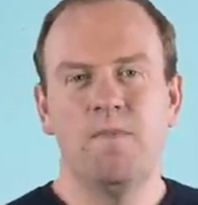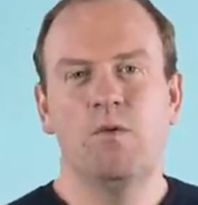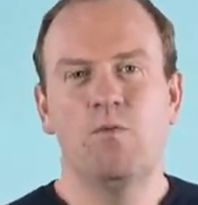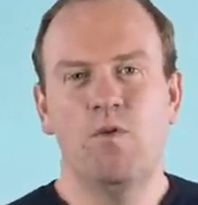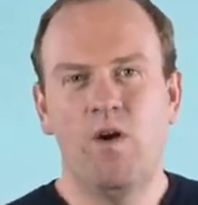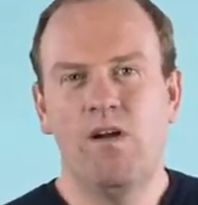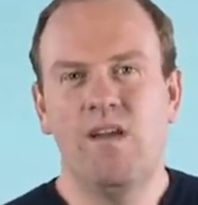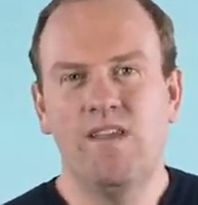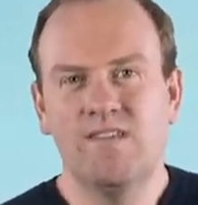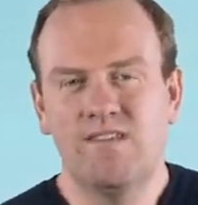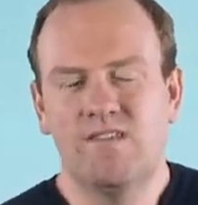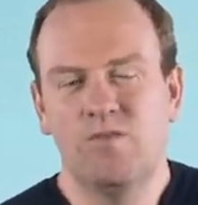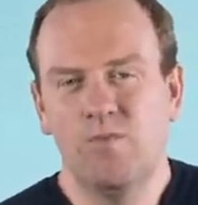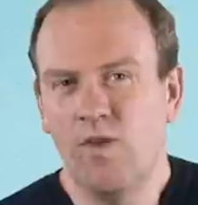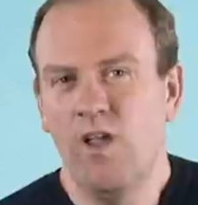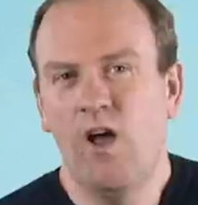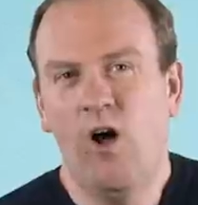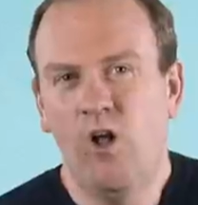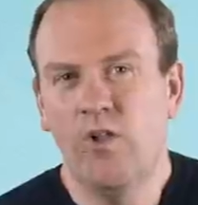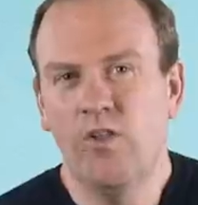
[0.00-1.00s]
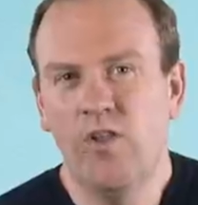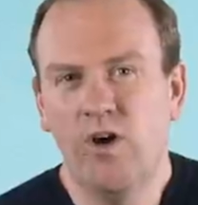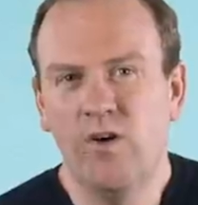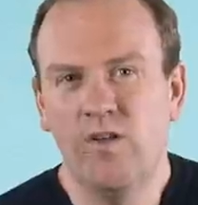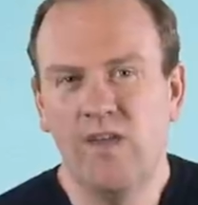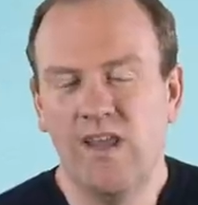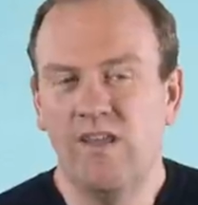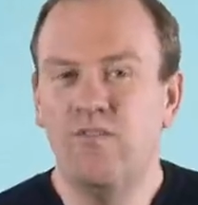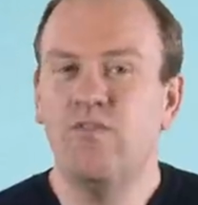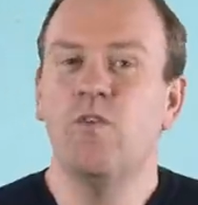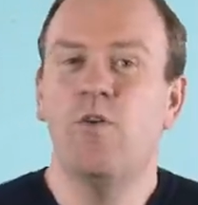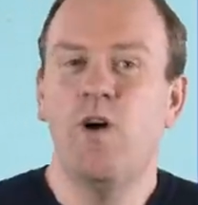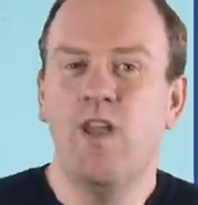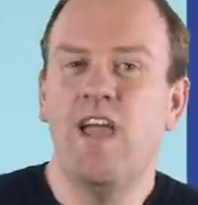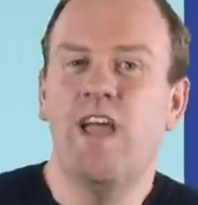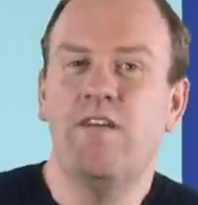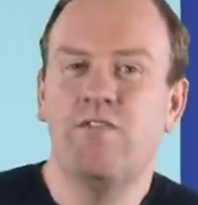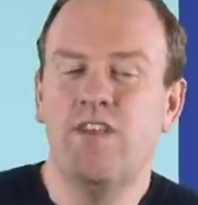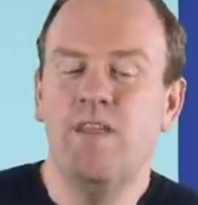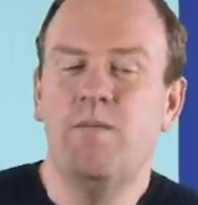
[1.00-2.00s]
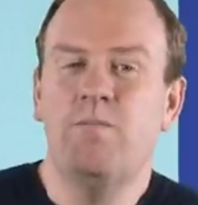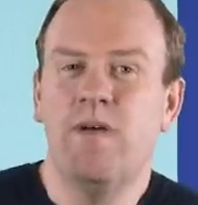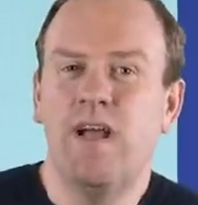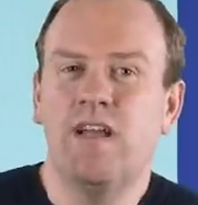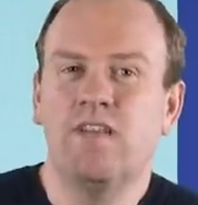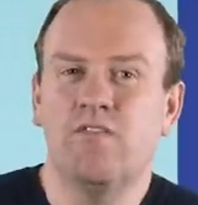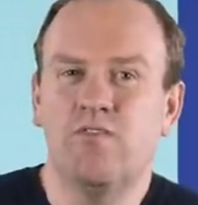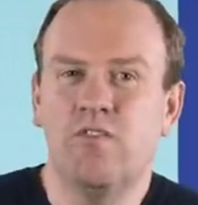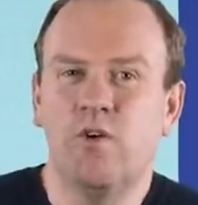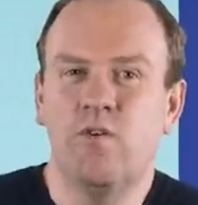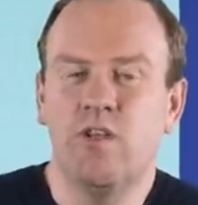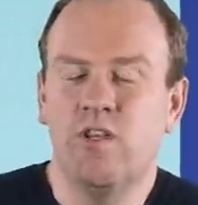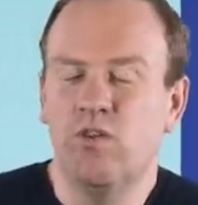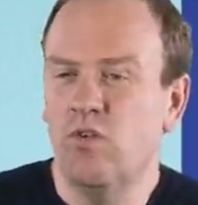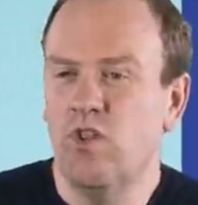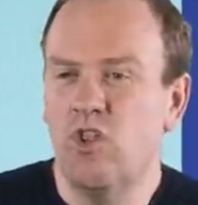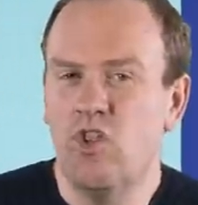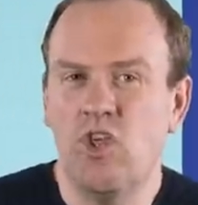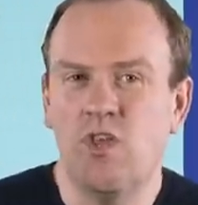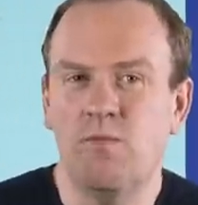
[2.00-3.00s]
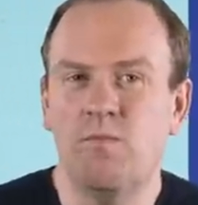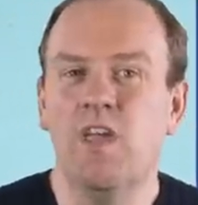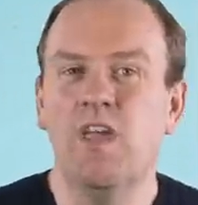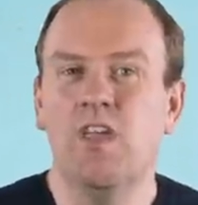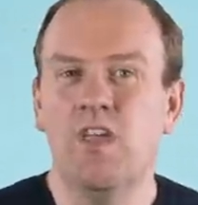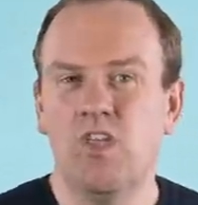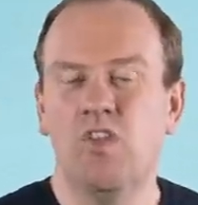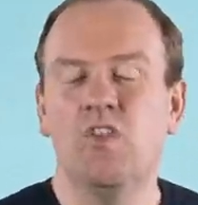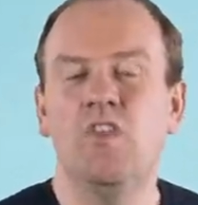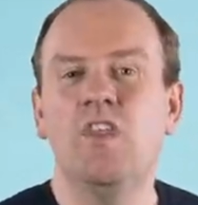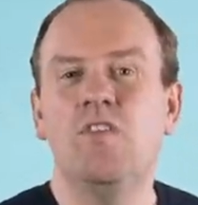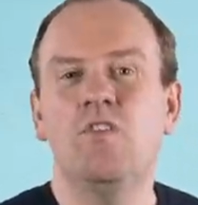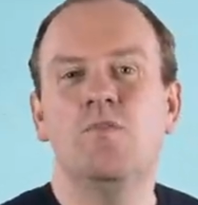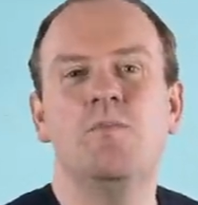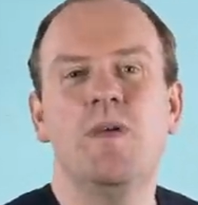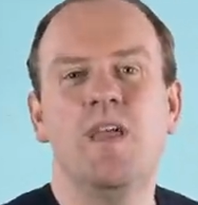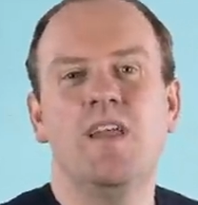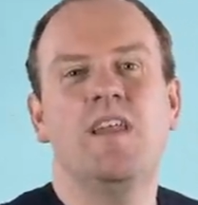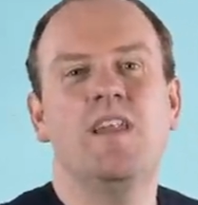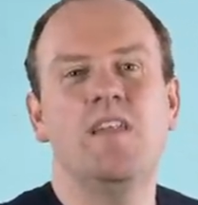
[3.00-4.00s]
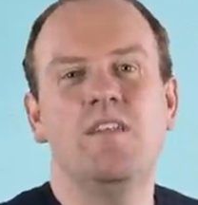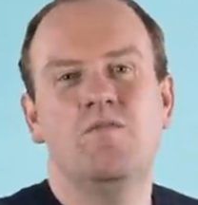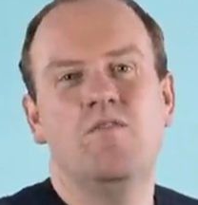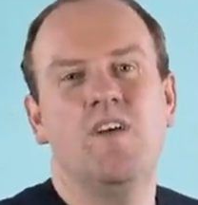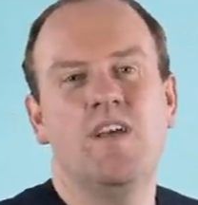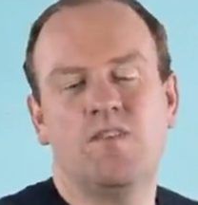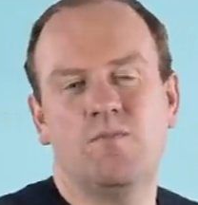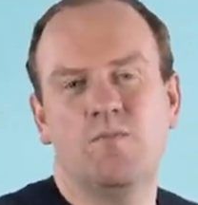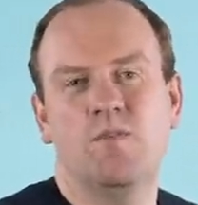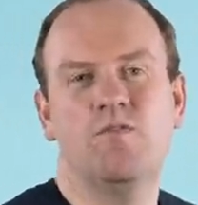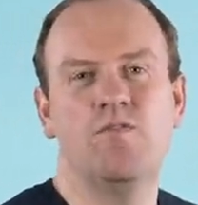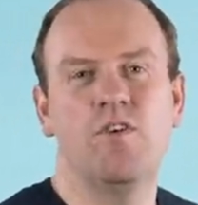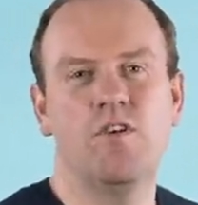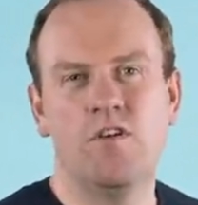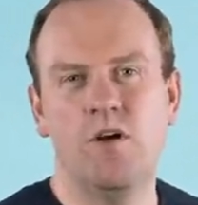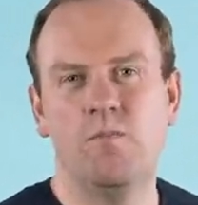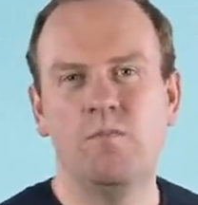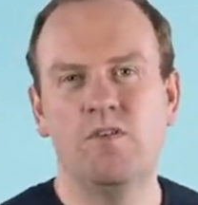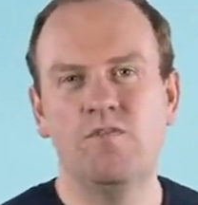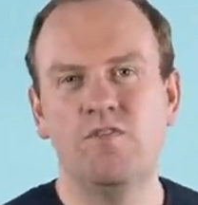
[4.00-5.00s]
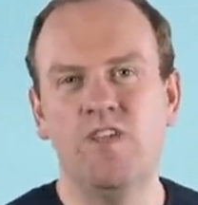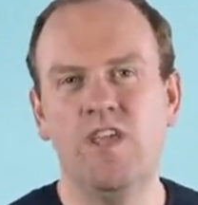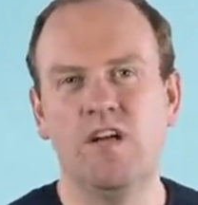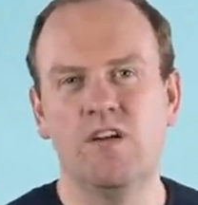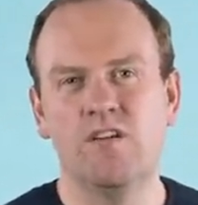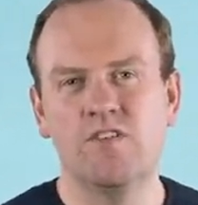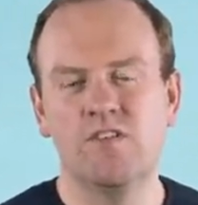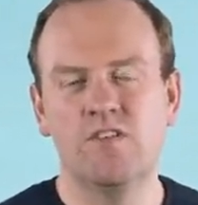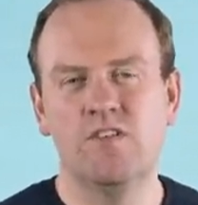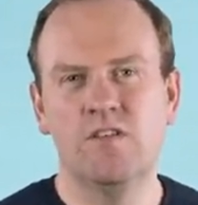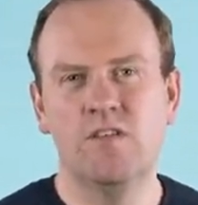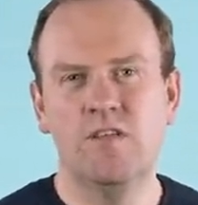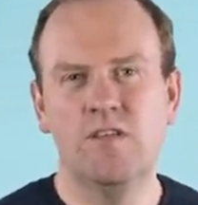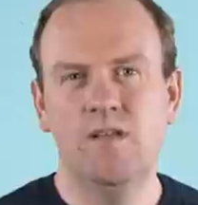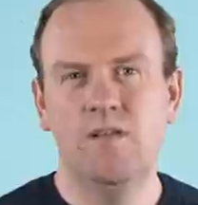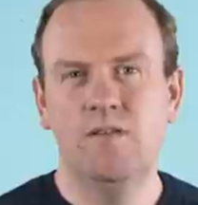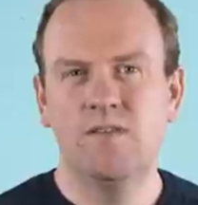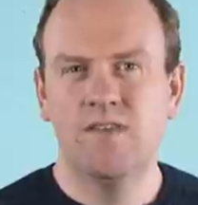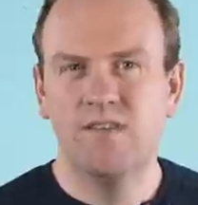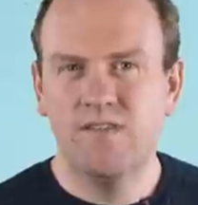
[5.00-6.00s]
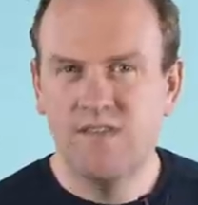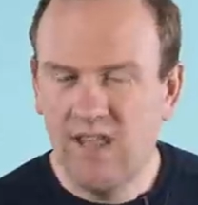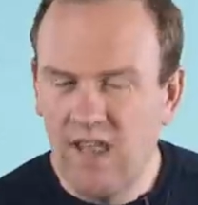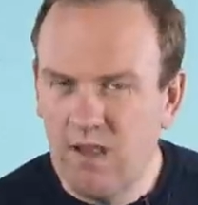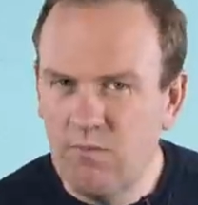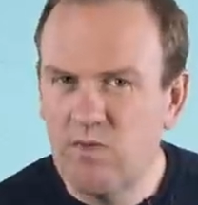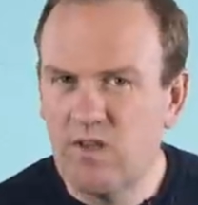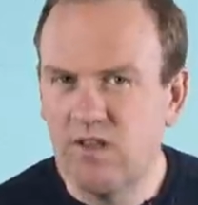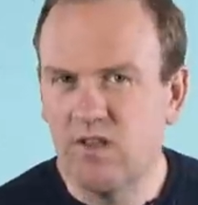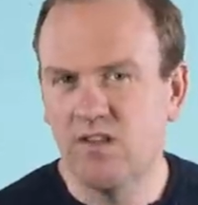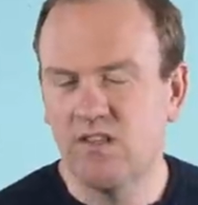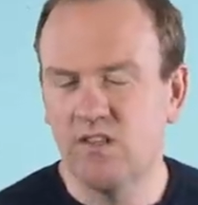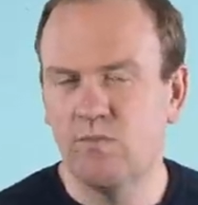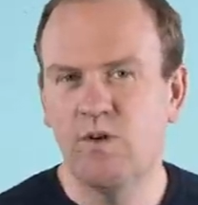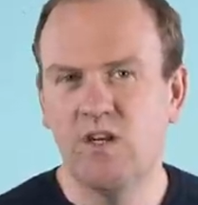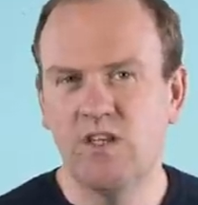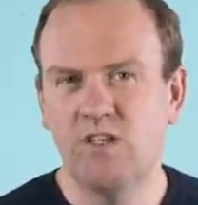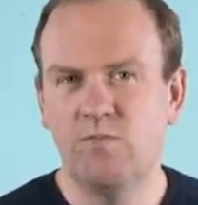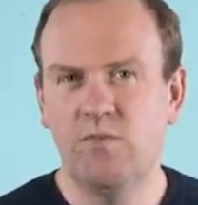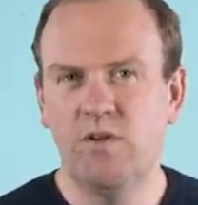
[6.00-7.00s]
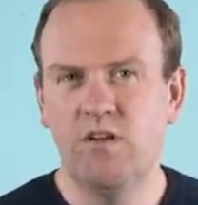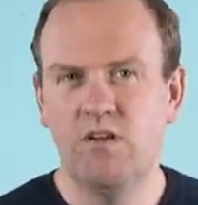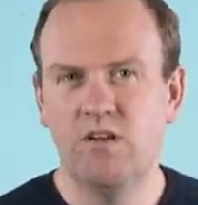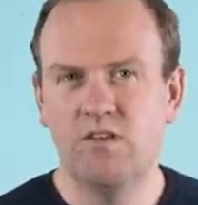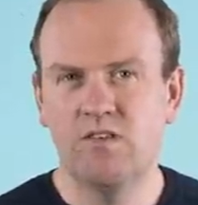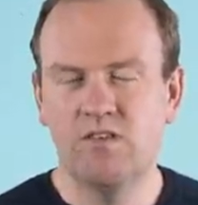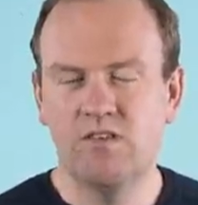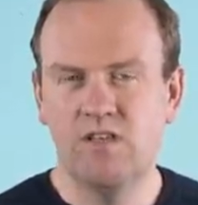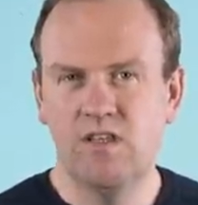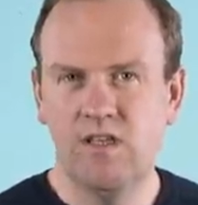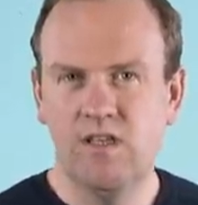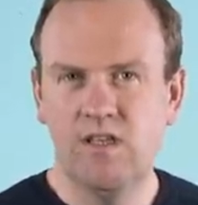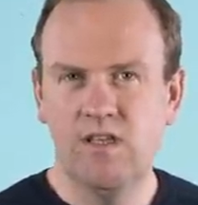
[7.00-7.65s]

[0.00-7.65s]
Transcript: Whereas we all know that if you want to have an impact of going to the gym, you need to make that investment for a couple of years. It's the same with customer experience.